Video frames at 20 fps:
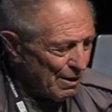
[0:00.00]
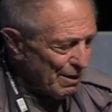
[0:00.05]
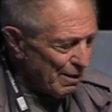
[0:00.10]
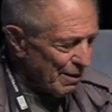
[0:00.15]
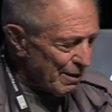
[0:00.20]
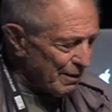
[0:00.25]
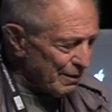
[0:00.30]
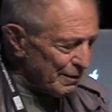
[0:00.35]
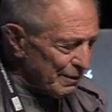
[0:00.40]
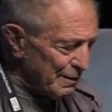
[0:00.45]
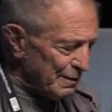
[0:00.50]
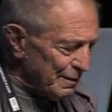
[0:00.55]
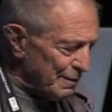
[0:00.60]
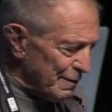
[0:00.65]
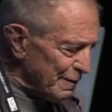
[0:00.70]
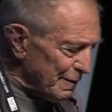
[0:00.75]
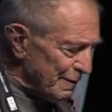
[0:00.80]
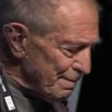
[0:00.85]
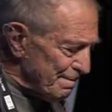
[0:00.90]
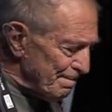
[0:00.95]

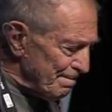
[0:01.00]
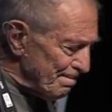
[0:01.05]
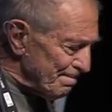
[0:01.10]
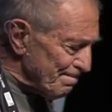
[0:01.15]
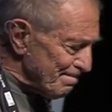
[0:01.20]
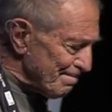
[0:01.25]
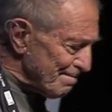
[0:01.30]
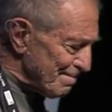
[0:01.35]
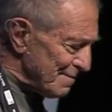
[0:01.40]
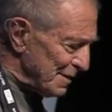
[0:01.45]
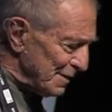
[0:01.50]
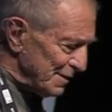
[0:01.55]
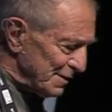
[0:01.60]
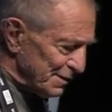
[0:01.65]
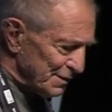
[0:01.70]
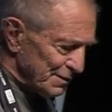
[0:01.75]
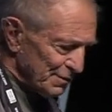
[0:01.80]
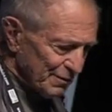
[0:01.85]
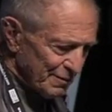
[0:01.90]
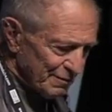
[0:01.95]
And she
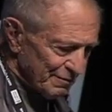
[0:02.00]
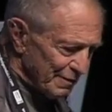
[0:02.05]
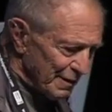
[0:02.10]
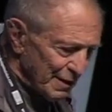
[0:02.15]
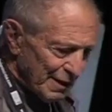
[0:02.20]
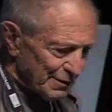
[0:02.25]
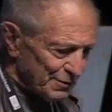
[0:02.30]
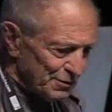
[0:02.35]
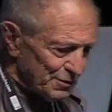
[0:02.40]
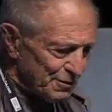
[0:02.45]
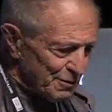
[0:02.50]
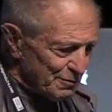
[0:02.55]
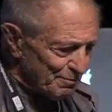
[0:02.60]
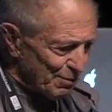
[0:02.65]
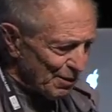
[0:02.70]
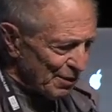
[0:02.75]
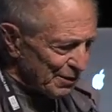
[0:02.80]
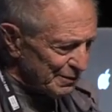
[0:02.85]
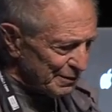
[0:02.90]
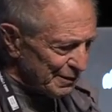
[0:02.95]
sort of nudged her
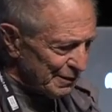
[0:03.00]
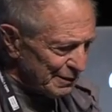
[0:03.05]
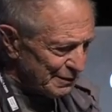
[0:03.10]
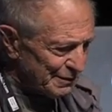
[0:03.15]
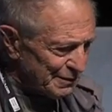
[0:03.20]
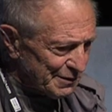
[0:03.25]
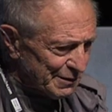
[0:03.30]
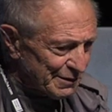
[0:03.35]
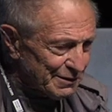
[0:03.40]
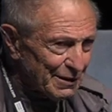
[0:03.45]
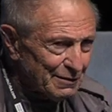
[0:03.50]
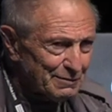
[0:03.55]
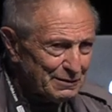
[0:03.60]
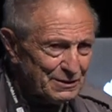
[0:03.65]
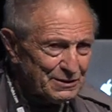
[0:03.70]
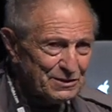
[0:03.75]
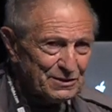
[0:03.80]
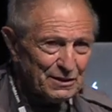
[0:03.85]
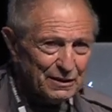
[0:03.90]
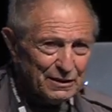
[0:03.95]
partner and said, don't be
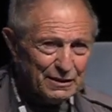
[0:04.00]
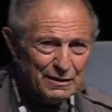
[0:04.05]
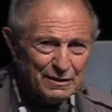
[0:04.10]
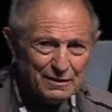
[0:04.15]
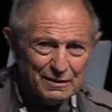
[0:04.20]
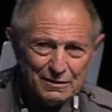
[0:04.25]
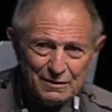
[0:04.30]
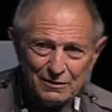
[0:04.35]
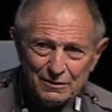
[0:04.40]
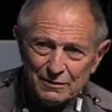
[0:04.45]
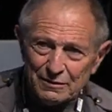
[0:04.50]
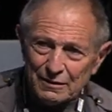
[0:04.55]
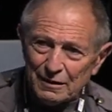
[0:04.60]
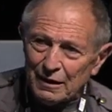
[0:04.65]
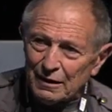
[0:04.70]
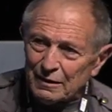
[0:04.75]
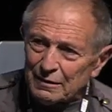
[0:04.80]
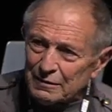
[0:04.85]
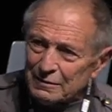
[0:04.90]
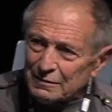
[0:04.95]
silly, not
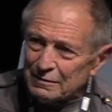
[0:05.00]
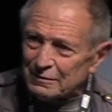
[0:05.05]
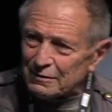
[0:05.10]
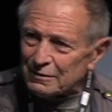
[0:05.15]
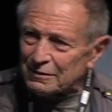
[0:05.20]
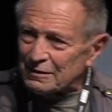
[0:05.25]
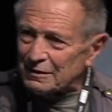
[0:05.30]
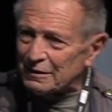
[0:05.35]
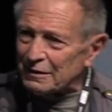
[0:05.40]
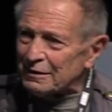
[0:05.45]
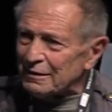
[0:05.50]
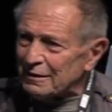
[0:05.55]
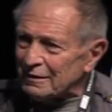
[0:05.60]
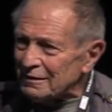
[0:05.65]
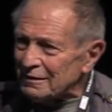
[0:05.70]
now, not here.